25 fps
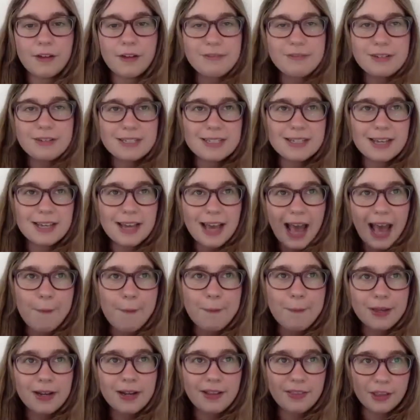see it happen,
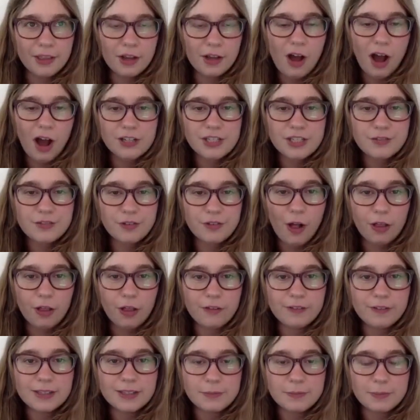and the cost for all of
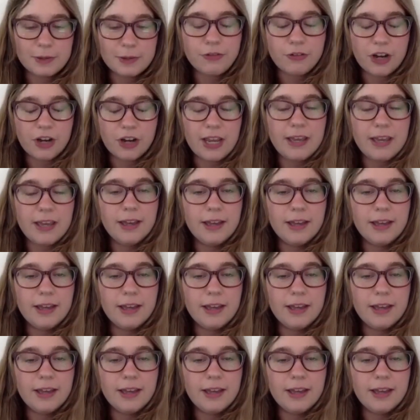it to be free.